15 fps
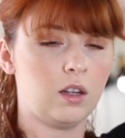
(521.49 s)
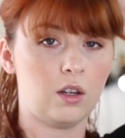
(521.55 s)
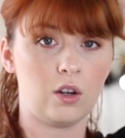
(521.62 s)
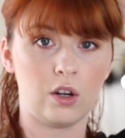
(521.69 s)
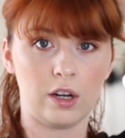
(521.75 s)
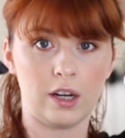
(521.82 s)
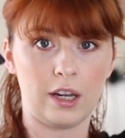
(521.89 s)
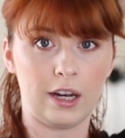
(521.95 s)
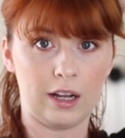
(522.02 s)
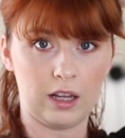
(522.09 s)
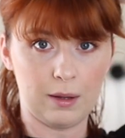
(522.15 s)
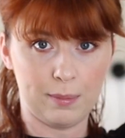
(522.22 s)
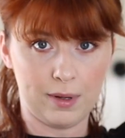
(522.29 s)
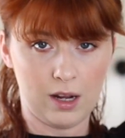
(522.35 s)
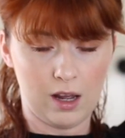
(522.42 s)
You're going to need to
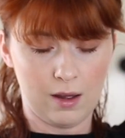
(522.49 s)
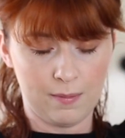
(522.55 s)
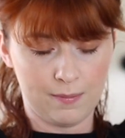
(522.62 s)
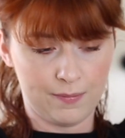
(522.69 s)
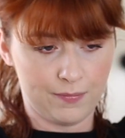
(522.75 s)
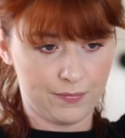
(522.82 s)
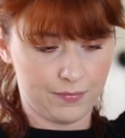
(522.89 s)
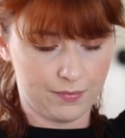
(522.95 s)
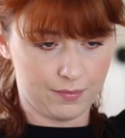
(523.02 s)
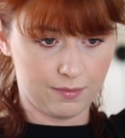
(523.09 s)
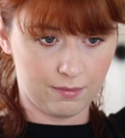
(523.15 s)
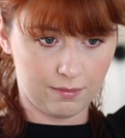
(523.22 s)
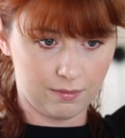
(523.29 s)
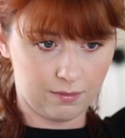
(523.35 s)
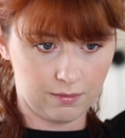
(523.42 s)
clip it up.
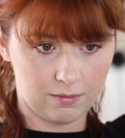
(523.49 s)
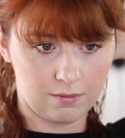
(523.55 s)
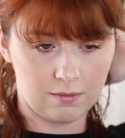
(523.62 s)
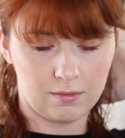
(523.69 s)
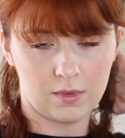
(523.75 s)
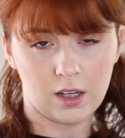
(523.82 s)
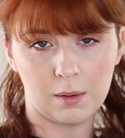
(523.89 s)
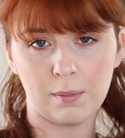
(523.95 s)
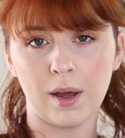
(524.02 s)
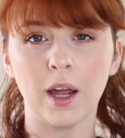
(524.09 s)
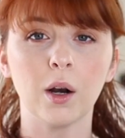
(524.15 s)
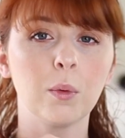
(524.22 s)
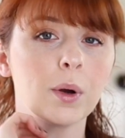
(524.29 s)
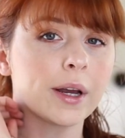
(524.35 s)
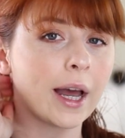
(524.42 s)
Doesn't
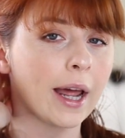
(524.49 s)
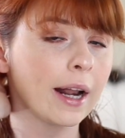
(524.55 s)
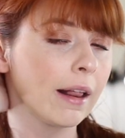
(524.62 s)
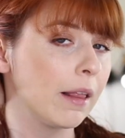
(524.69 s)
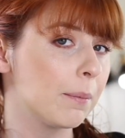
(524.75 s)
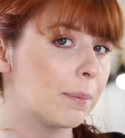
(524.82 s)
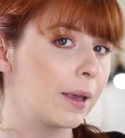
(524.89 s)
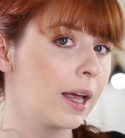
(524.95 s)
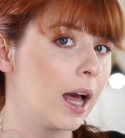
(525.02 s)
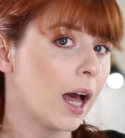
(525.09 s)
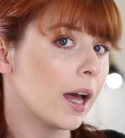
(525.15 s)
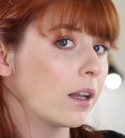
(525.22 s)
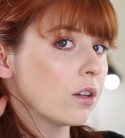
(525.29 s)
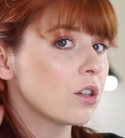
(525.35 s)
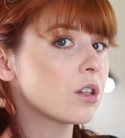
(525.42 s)
matter what kind of clip you
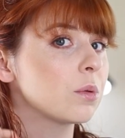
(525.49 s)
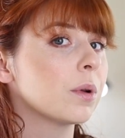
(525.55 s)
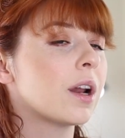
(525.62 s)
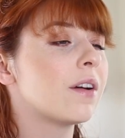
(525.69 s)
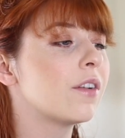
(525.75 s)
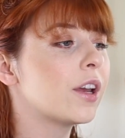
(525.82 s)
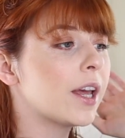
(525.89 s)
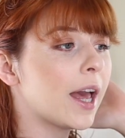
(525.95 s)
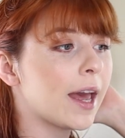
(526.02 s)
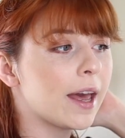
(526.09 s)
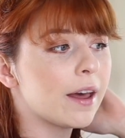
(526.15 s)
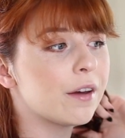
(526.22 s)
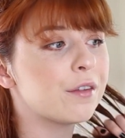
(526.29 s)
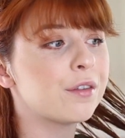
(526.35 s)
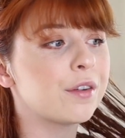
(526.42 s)
got, just whatever you
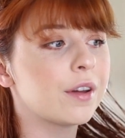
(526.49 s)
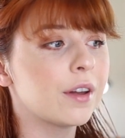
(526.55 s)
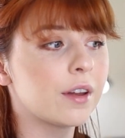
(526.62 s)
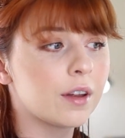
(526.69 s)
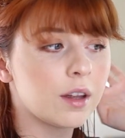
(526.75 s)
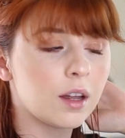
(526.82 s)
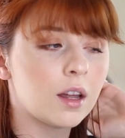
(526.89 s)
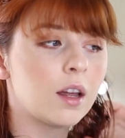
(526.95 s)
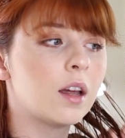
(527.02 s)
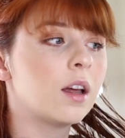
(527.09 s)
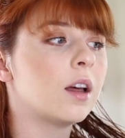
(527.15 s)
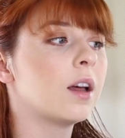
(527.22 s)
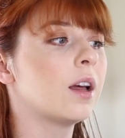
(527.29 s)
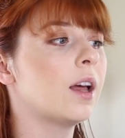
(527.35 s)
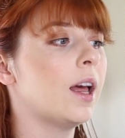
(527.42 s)
have.
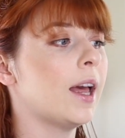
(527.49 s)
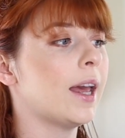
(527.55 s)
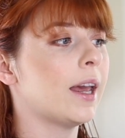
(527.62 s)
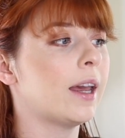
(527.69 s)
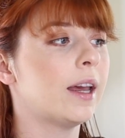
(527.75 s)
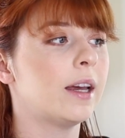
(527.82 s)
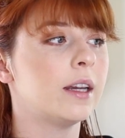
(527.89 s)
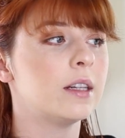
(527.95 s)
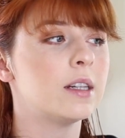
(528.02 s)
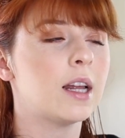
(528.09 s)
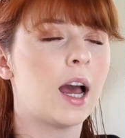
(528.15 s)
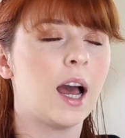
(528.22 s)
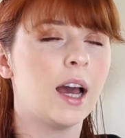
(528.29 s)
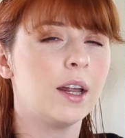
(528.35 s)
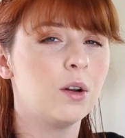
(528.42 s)
And
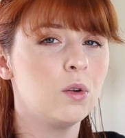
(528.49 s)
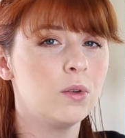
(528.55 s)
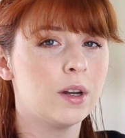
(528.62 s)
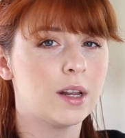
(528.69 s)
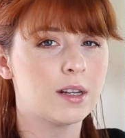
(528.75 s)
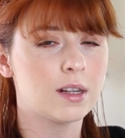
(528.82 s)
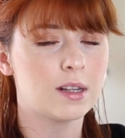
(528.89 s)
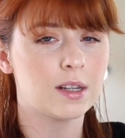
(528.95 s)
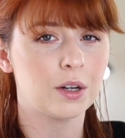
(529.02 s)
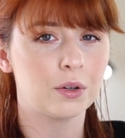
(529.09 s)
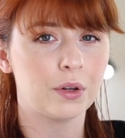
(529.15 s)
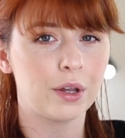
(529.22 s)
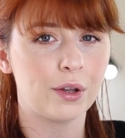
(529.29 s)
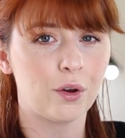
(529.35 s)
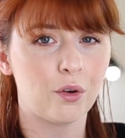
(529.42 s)
I don't
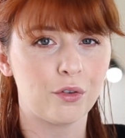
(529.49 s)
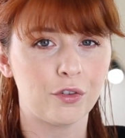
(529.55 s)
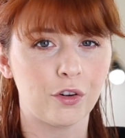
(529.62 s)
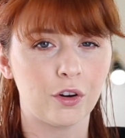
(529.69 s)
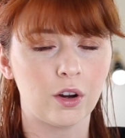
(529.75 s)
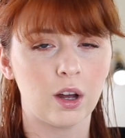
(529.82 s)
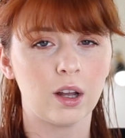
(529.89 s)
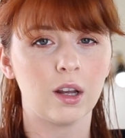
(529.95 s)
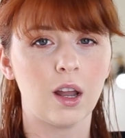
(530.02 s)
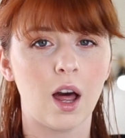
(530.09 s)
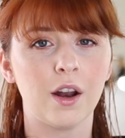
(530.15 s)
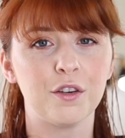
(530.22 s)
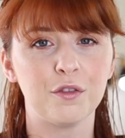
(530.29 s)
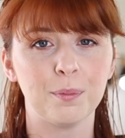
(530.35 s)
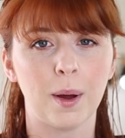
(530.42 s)
necessarily go for a
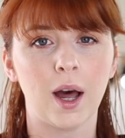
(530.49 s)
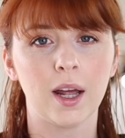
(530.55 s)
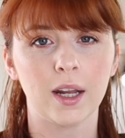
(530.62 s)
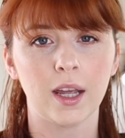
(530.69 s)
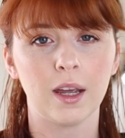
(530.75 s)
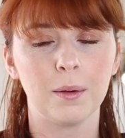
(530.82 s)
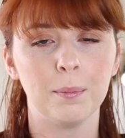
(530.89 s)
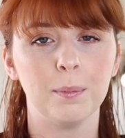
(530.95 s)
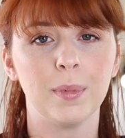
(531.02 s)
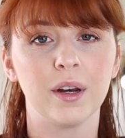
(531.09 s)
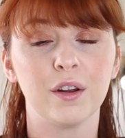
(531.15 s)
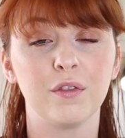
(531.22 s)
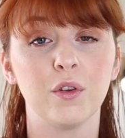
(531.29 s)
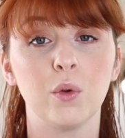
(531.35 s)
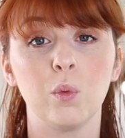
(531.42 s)
lot of body,
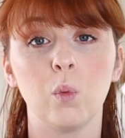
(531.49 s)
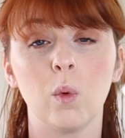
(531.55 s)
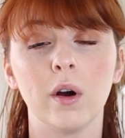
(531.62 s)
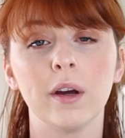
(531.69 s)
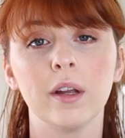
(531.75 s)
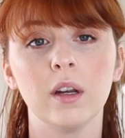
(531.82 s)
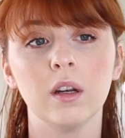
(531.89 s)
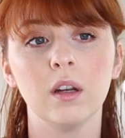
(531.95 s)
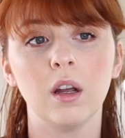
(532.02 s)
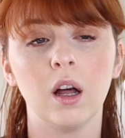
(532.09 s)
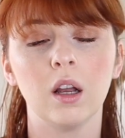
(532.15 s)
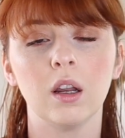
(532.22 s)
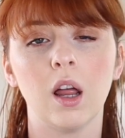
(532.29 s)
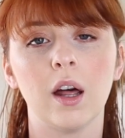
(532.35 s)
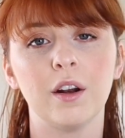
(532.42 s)
but if you want
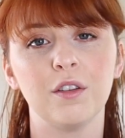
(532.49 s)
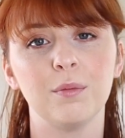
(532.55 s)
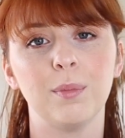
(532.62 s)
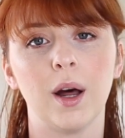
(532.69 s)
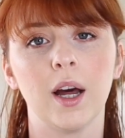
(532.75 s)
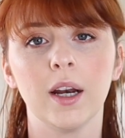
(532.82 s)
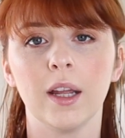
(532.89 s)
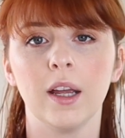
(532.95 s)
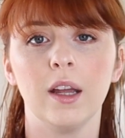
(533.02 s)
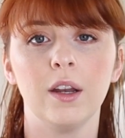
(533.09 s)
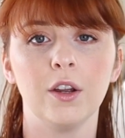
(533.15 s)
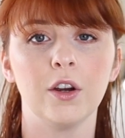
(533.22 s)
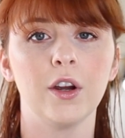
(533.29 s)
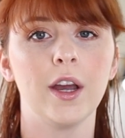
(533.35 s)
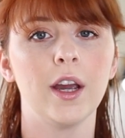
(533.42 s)
a lot of body
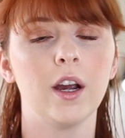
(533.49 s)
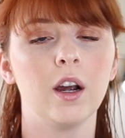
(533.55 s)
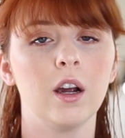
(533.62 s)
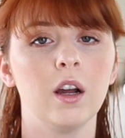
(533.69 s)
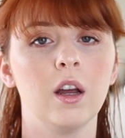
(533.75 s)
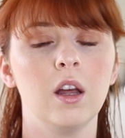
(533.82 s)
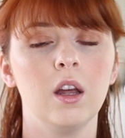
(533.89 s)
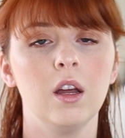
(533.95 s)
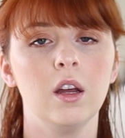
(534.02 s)
in your hair,